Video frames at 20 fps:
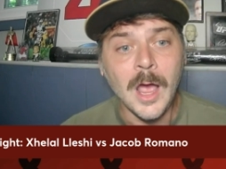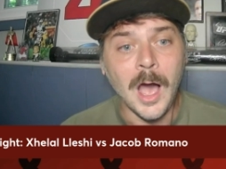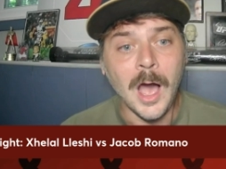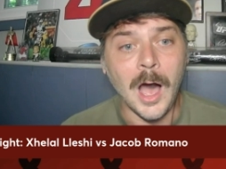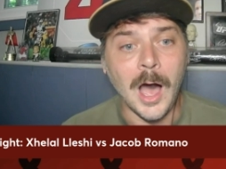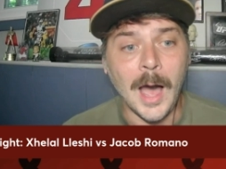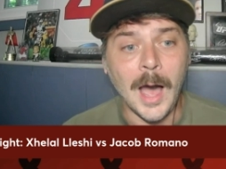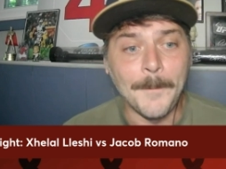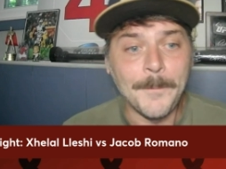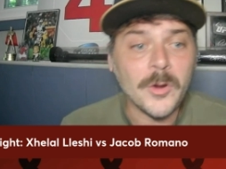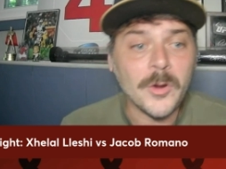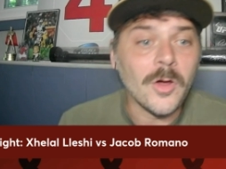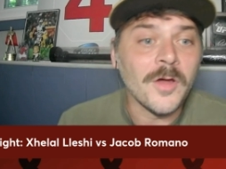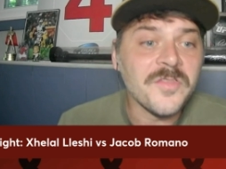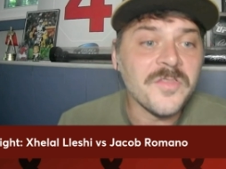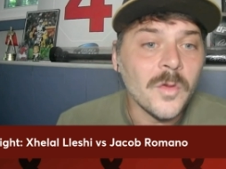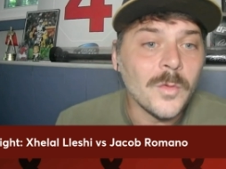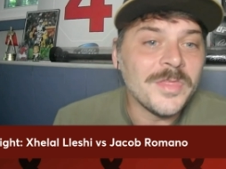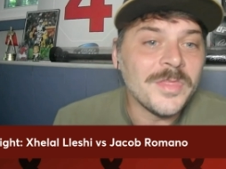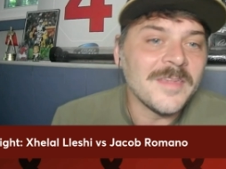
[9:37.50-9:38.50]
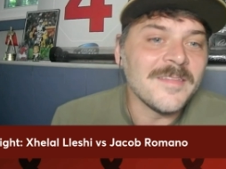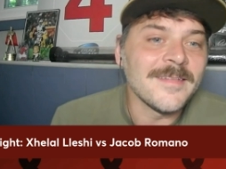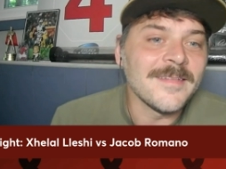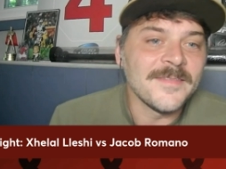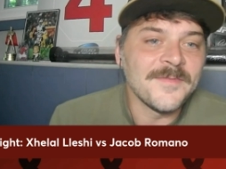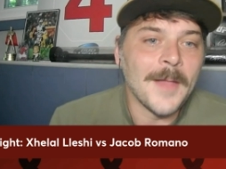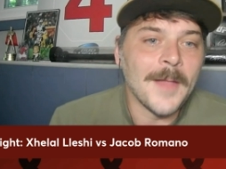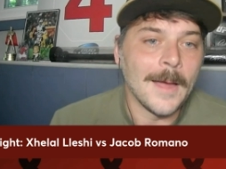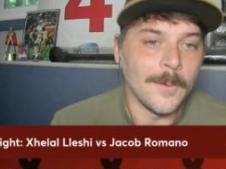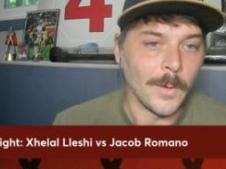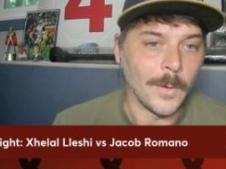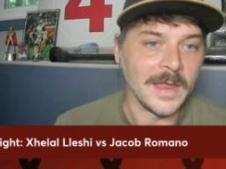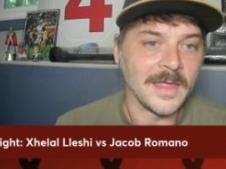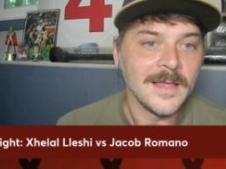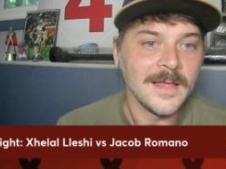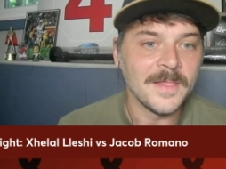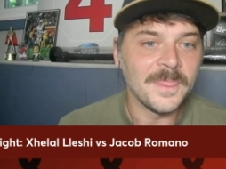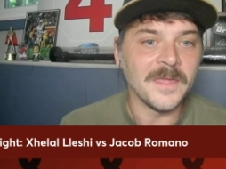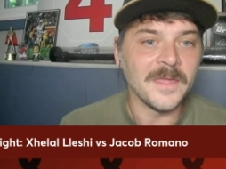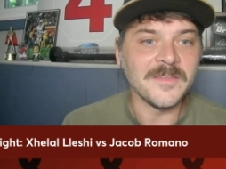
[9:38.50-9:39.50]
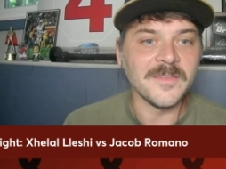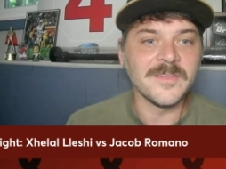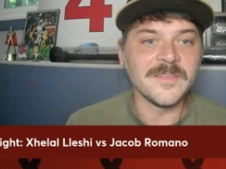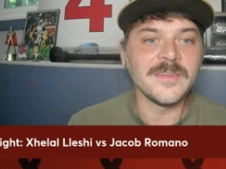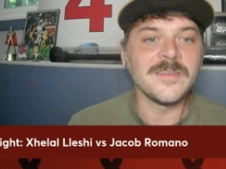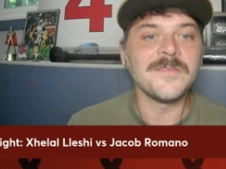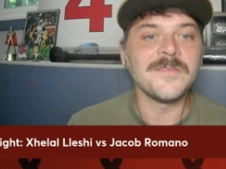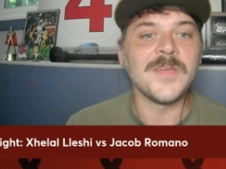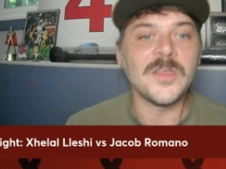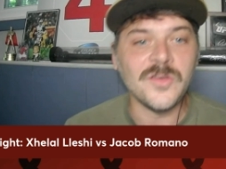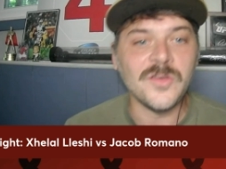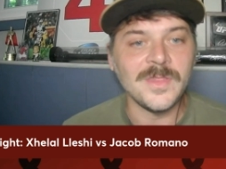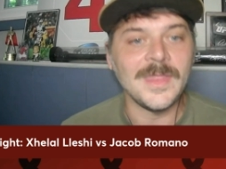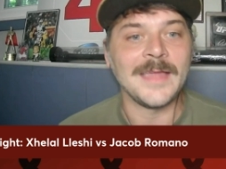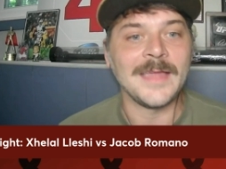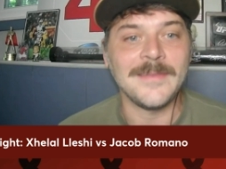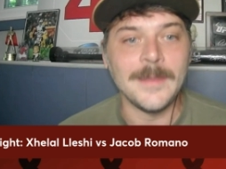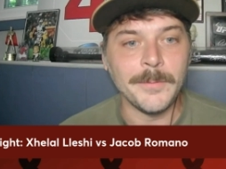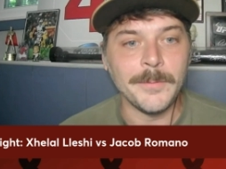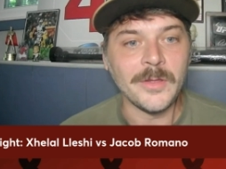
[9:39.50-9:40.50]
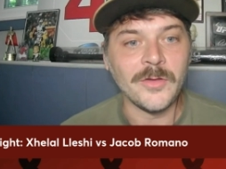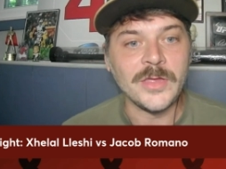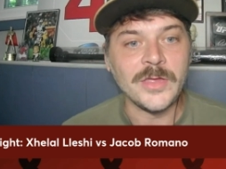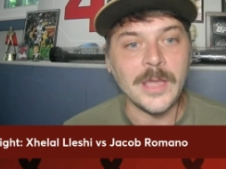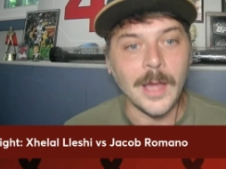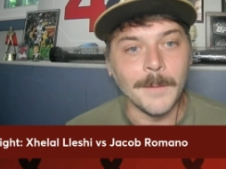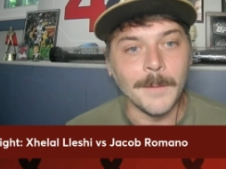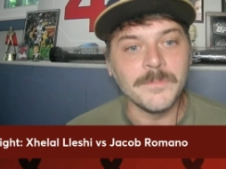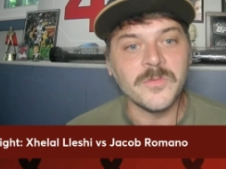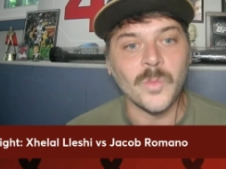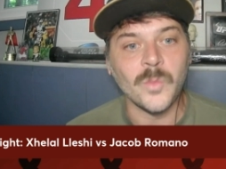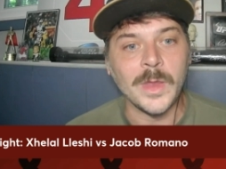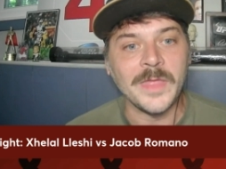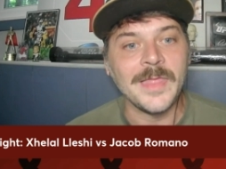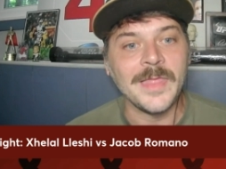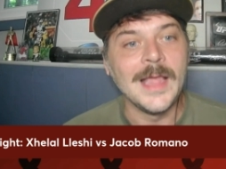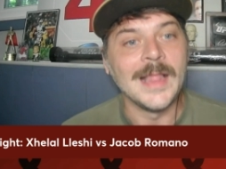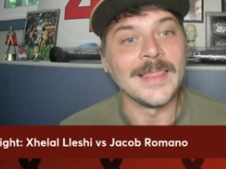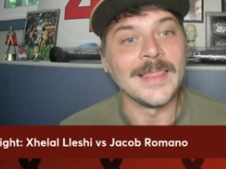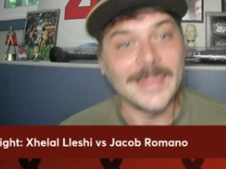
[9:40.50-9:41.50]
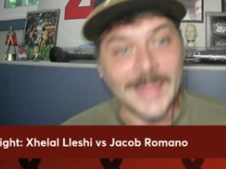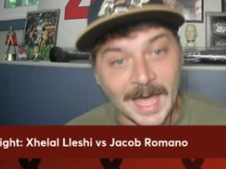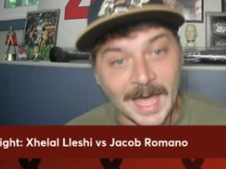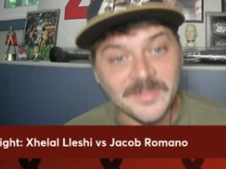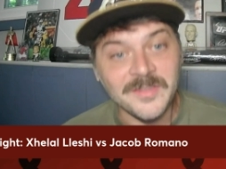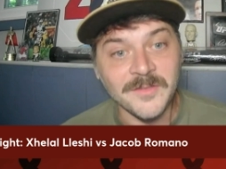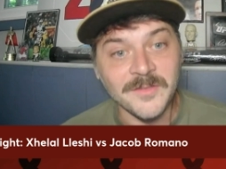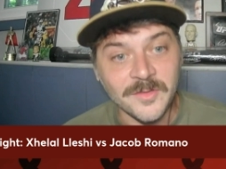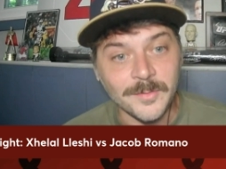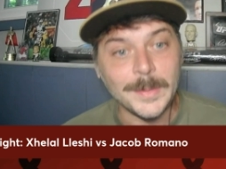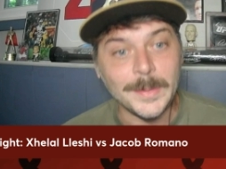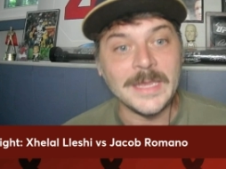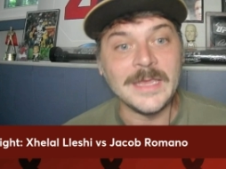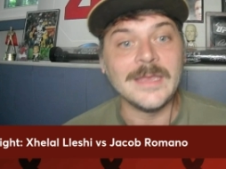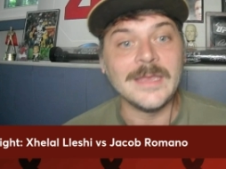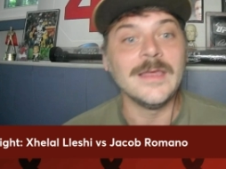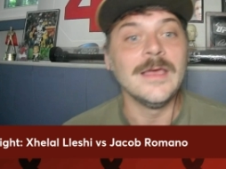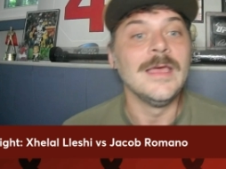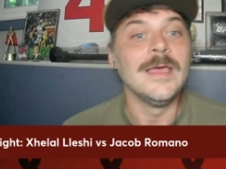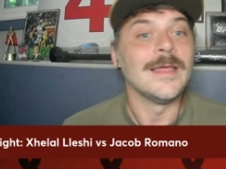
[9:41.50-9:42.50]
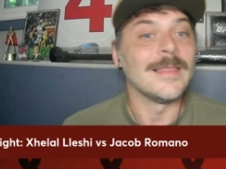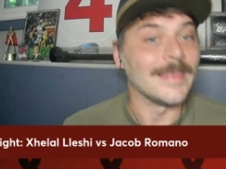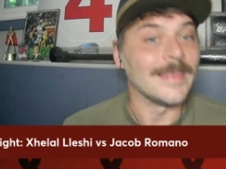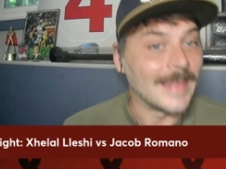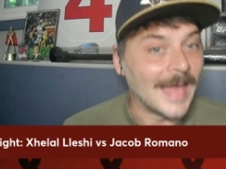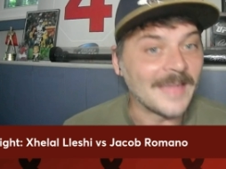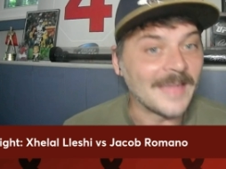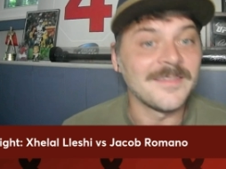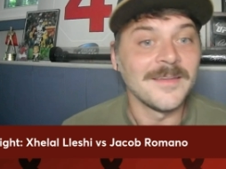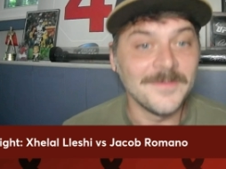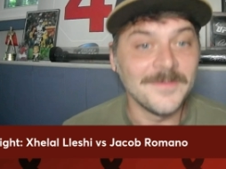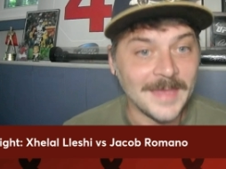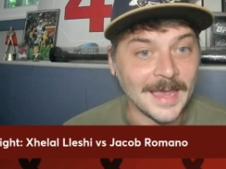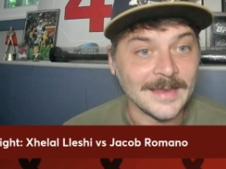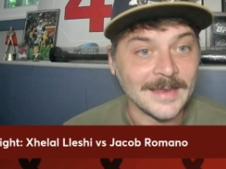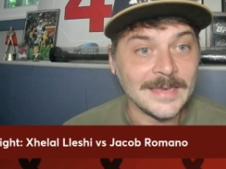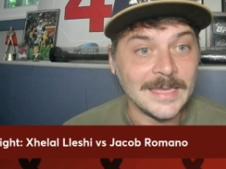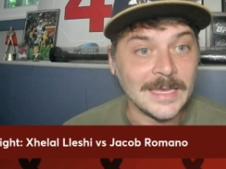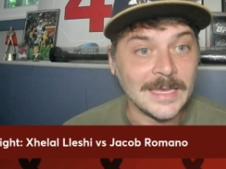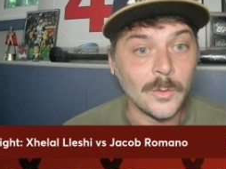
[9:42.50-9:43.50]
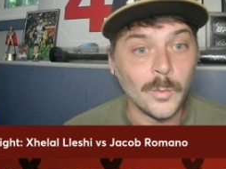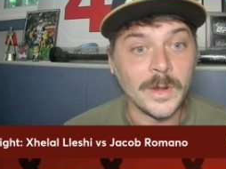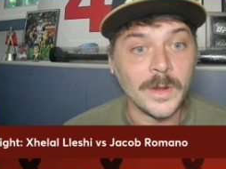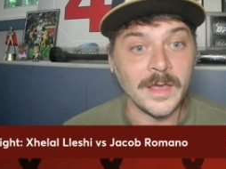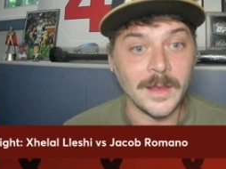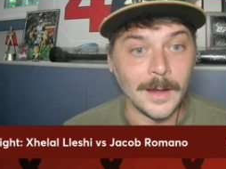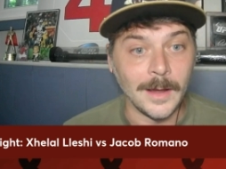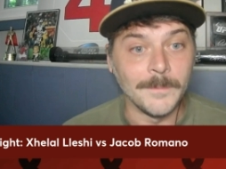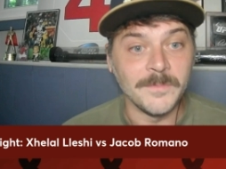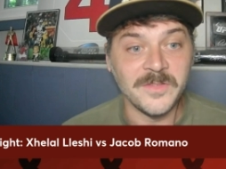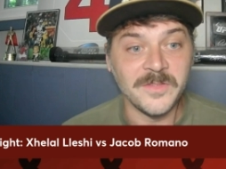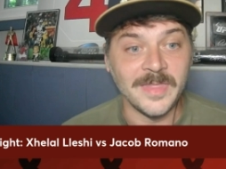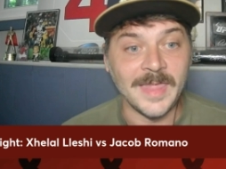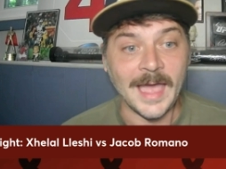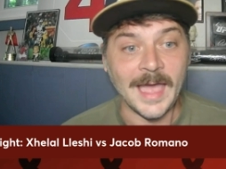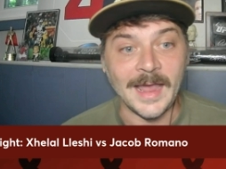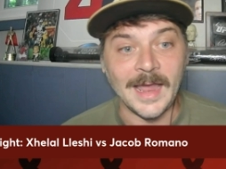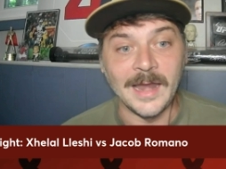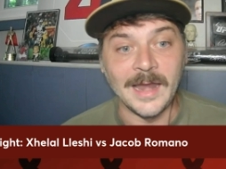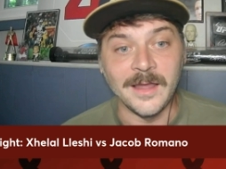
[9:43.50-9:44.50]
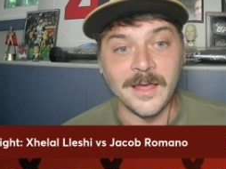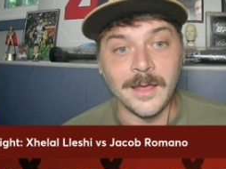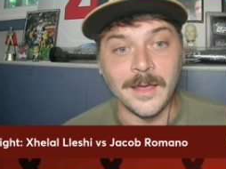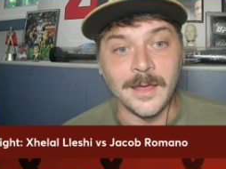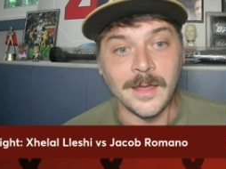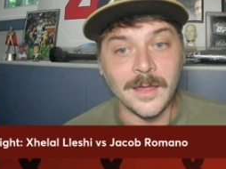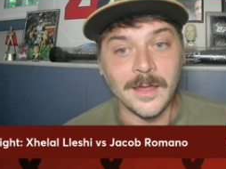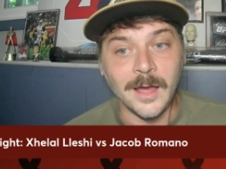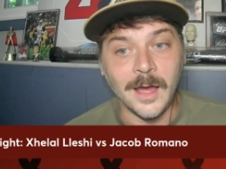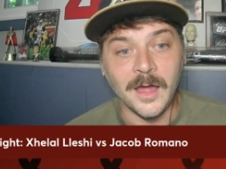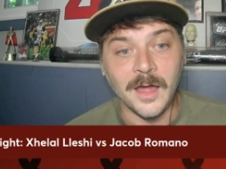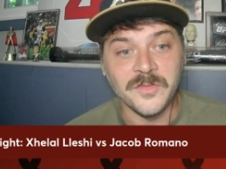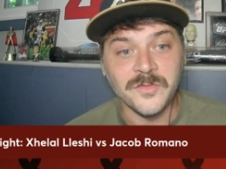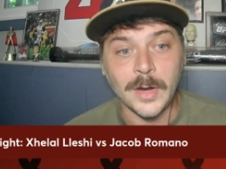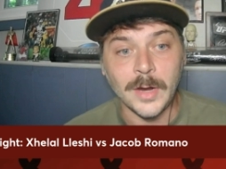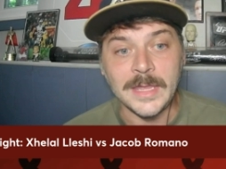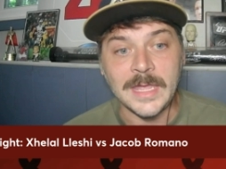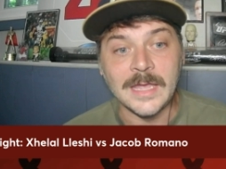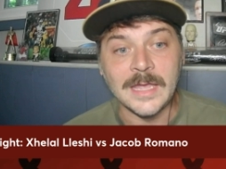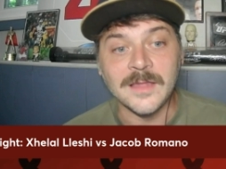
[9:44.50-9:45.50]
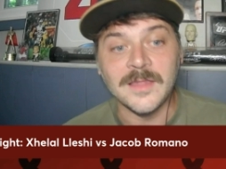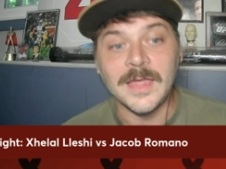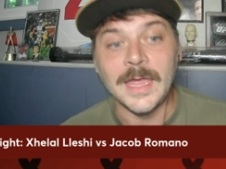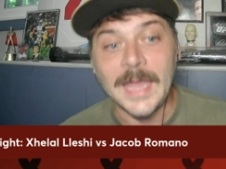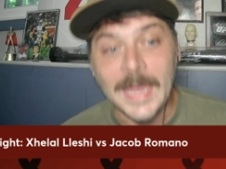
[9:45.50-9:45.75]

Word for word: Uh, but also, this is flyweight. This is a division that typically comes with lots of speed, lots of technique when it comes to that kind of uh, striking.